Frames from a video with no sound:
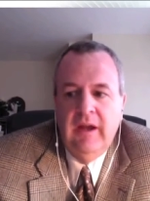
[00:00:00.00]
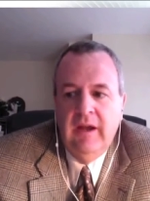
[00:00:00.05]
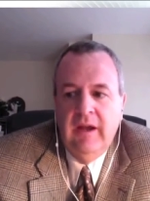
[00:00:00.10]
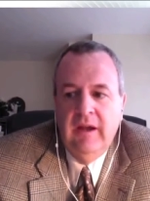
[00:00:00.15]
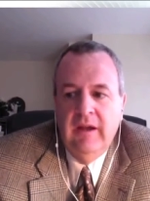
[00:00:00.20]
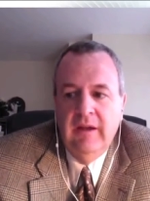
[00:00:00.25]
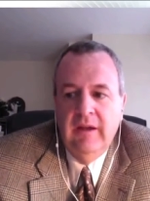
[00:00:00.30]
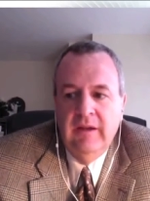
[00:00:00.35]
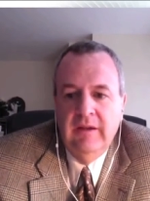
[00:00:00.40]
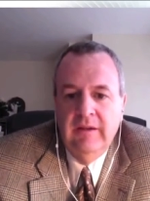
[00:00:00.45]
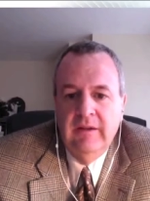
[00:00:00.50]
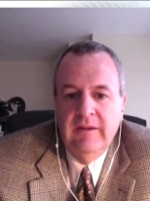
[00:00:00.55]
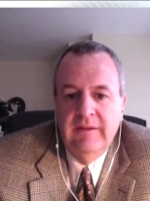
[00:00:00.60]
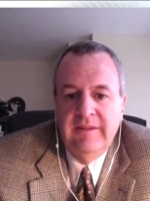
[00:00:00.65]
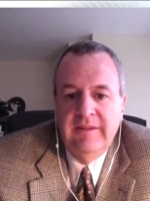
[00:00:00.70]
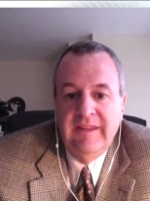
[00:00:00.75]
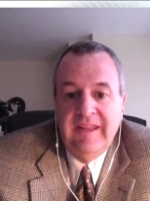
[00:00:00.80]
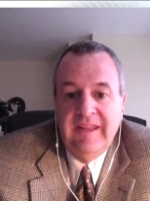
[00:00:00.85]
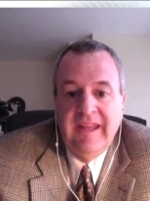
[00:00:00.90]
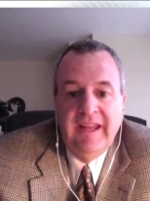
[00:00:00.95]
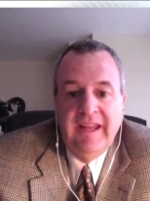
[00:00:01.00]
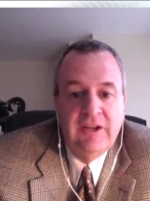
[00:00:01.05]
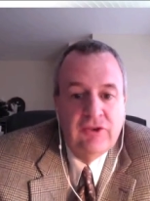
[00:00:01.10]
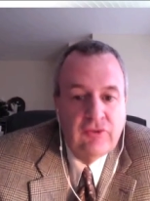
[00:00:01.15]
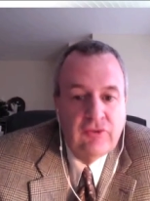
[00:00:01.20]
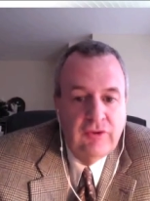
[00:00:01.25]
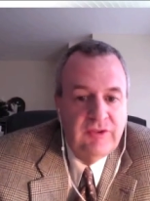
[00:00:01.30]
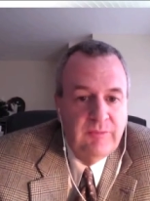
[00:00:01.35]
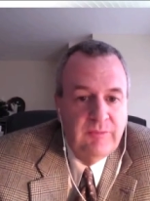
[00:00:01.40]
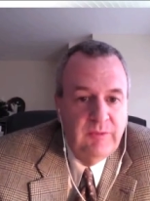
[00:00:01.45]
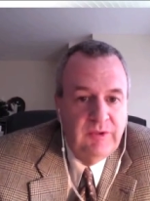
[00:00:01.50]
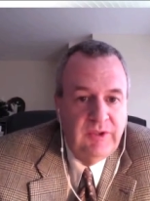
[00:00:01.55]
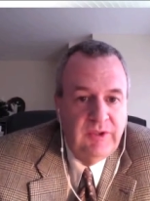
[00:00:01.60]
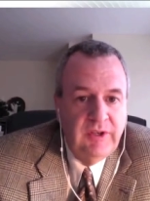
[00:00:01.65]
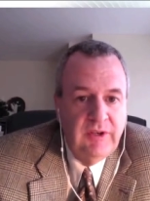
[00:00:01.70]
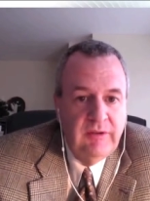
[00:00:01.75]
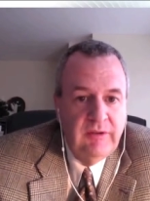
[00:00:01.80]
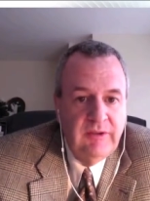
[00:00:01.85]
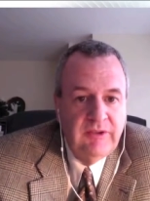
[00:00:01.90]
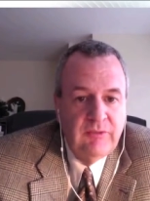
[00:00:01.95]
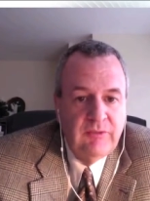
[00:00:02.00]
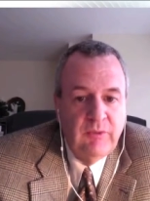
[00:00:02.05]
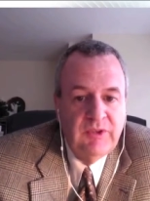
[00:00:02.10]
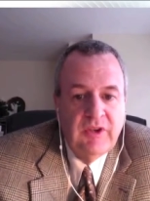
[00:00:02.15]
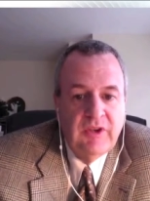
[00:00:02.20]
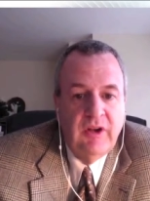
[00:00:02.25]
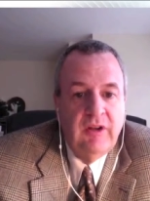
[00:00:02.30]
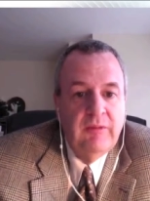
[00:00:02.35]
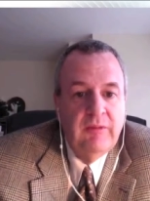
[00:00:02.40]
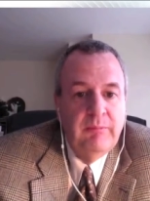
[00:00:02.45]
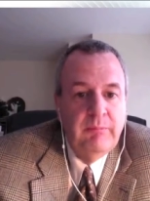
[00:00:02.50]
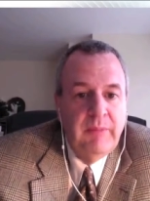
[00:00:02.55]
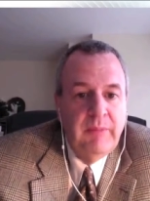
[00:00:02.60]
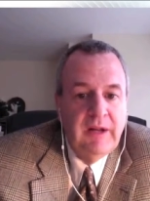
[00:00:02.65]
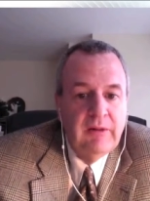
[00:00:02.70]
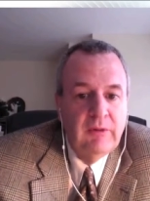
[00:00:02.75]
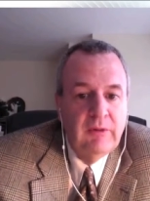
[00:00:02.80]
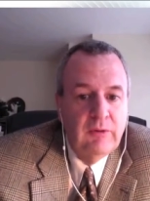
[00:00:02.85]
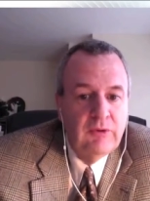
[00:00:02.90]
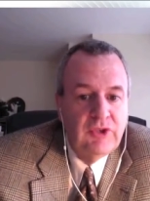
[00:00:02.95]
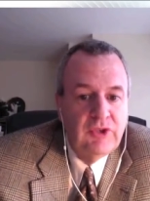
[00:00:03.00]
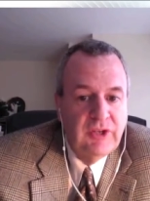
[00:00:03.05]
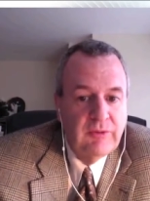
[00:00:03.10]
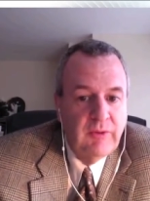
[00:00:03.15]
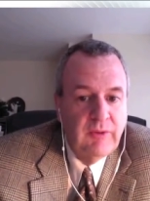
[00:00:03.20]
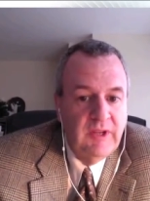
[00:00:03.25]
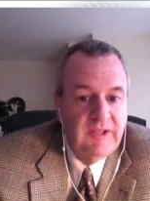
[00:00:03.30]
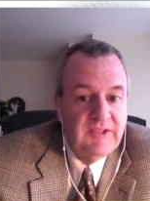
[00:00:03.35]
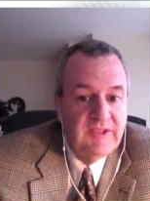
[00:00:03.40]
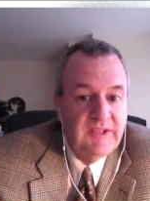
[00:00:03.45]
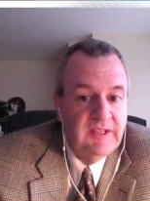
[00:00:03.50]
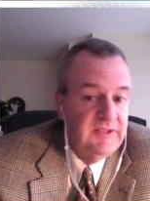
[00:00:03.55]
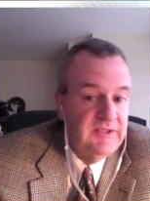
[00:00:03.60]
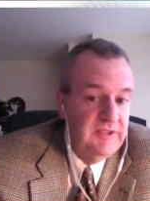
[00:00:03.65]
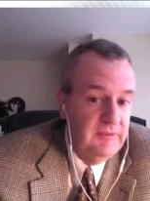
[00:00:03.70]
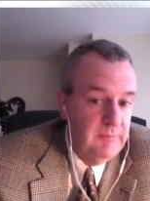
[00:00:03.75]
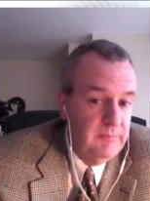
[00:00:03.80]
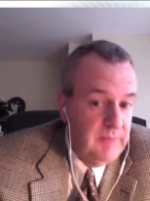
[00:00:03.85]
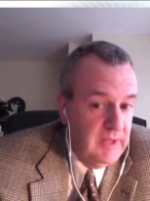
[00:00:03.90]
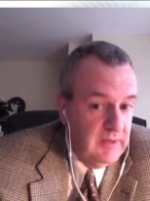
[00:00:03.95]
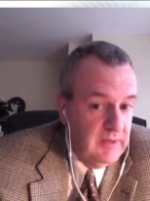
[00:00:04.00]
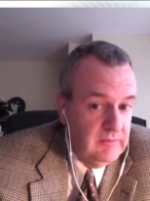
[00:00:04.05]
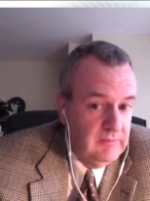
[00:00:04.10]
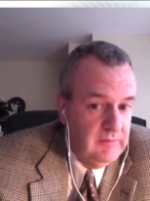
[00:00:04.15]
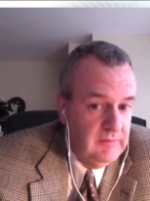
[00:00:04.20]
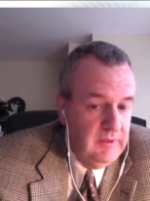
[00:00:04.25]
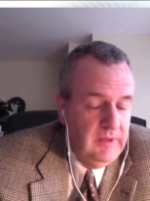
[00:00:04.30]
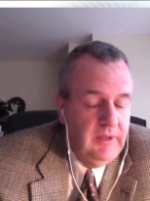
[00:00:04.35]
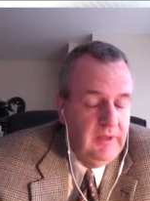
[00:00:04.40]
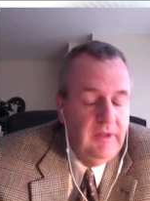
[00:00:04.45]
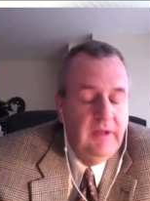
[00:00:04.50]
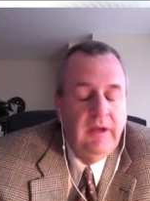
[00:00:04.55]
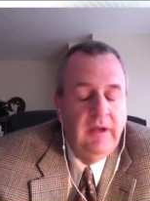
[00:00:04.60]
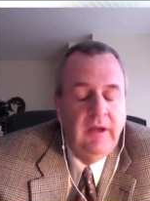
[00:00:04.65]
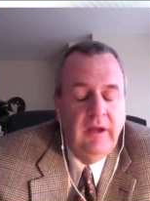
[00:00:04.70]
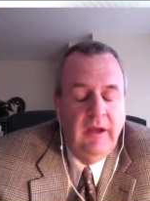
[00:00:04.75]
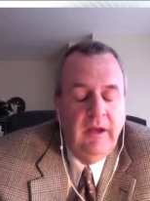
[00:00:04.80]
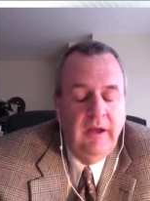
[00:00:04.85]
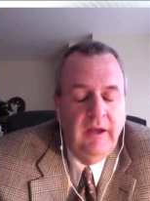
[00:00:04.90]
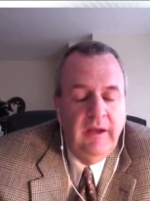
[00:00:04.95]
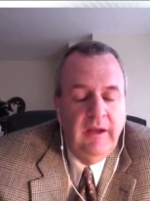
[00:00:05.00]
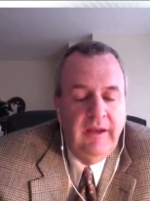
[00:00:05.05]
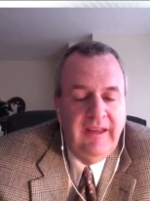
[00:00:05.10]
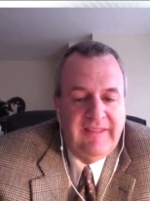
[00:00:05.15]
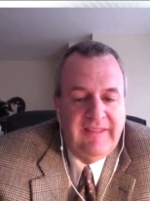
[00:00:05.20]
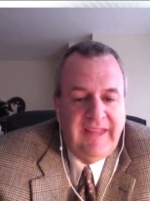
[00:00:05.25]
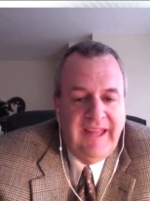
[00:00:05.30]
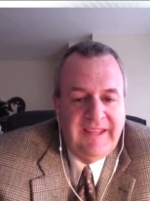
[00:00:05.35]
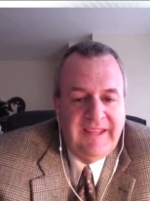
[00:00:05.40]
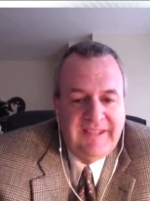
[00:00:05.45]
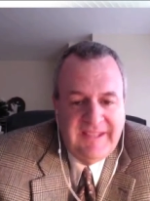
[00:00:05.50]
uh, the entrance material is what's called metallurgy grade silicium metal. Uh, and that